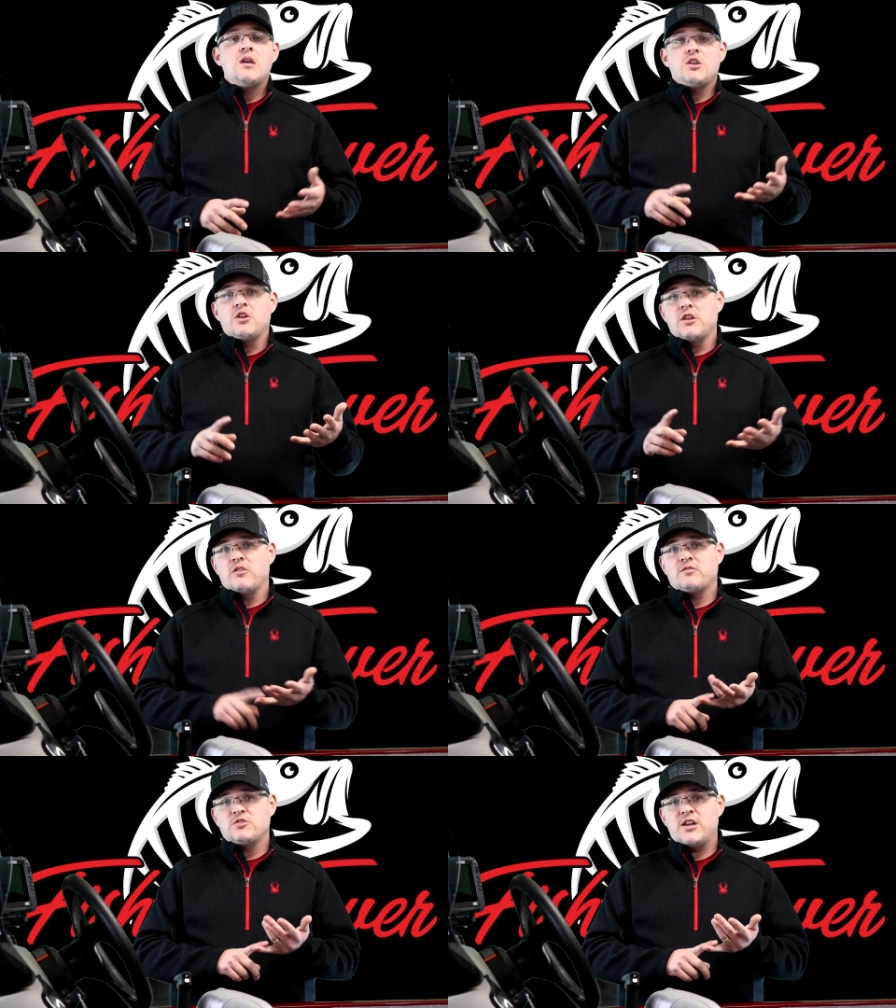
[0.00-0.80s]
You can
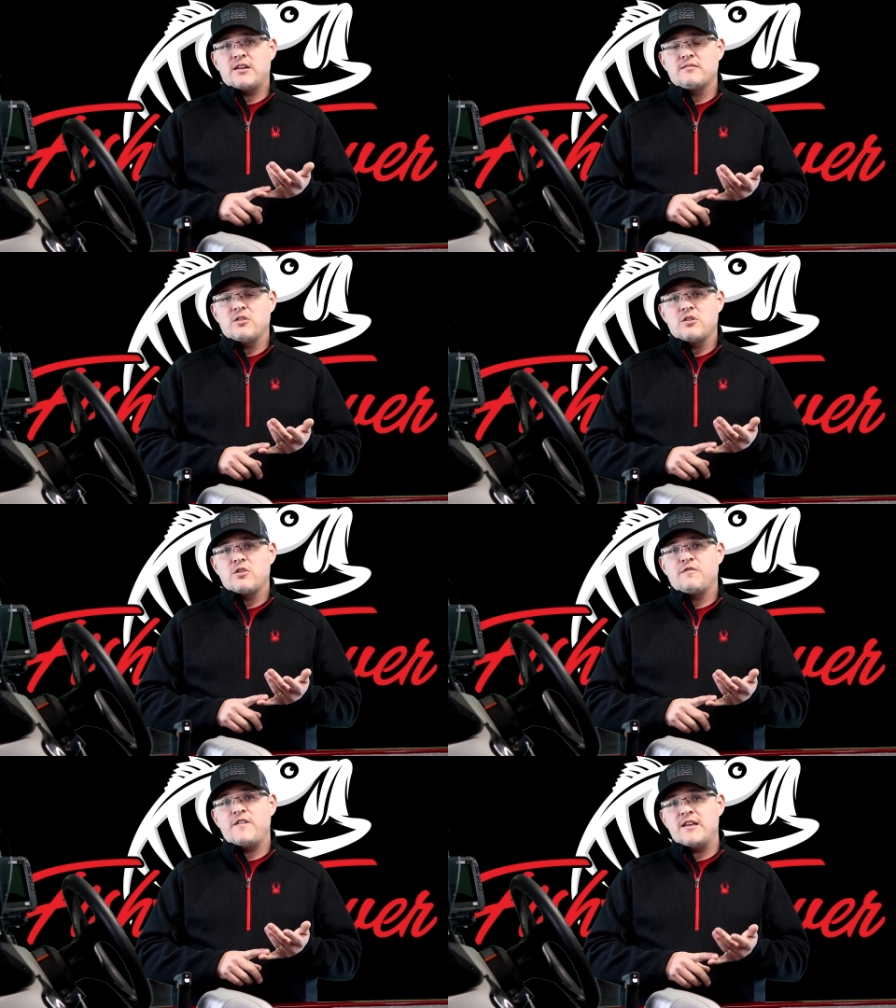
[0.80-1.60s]
also check us out on
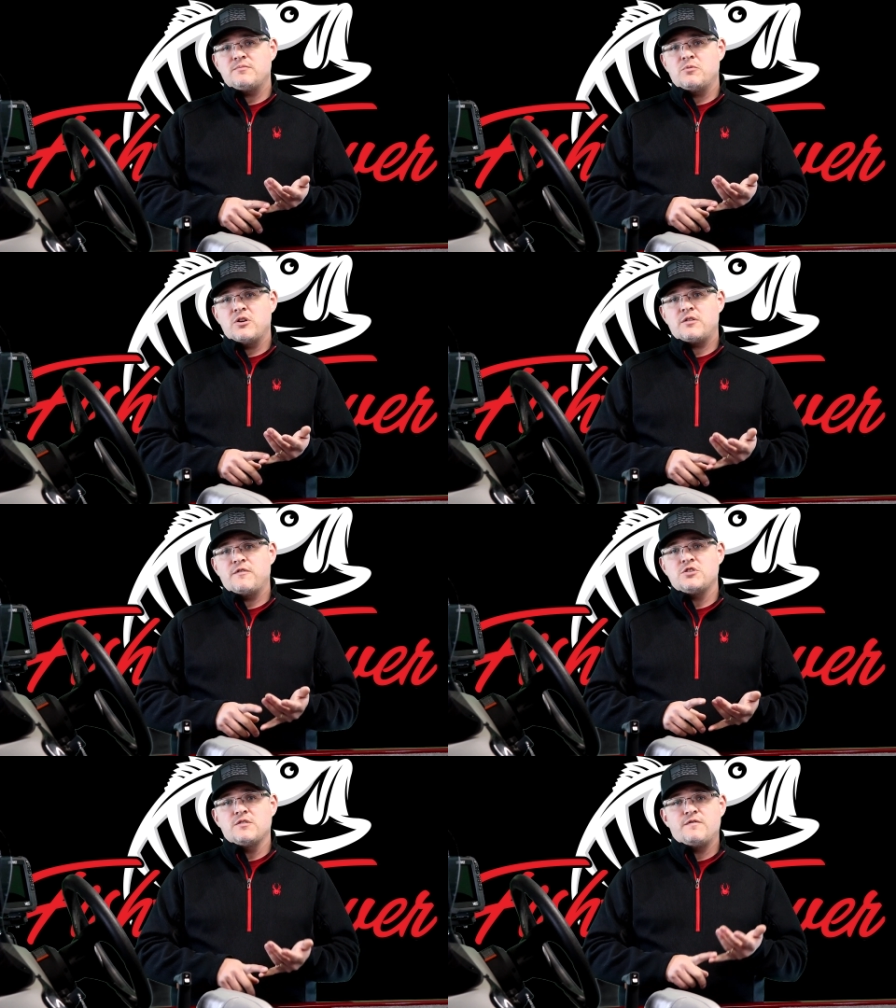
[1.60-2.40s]
our Facebook,
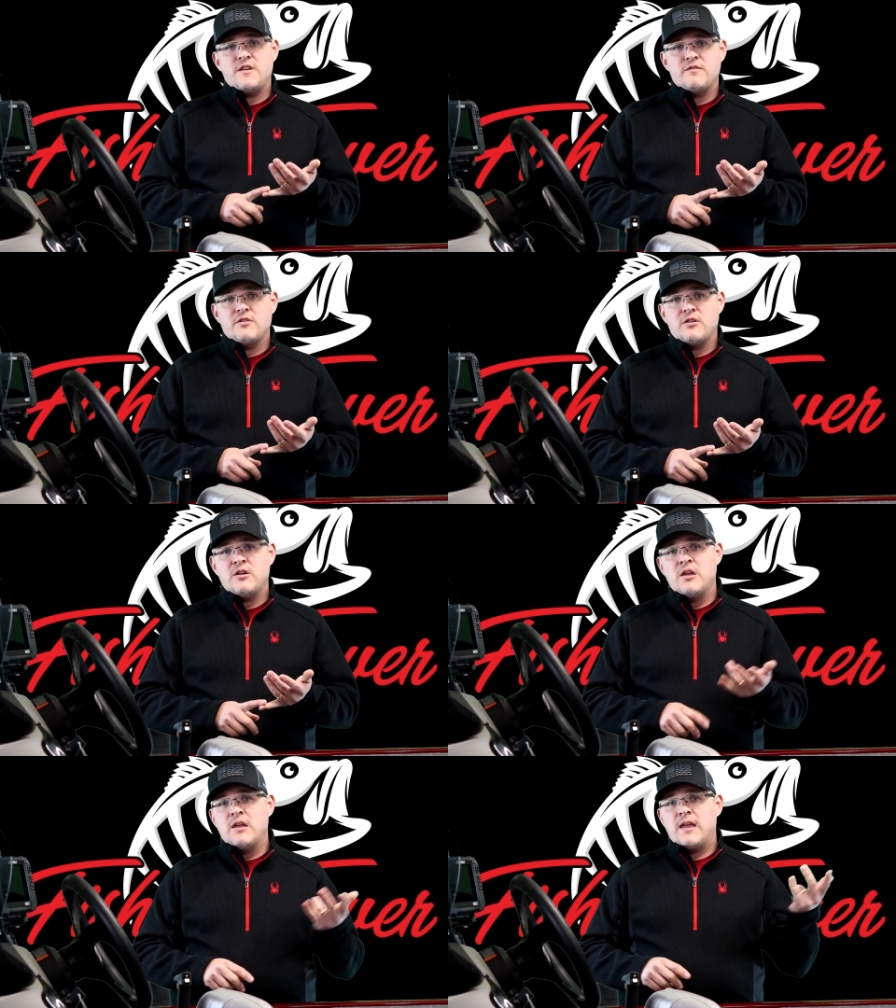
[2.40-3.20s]
Fishing Fever,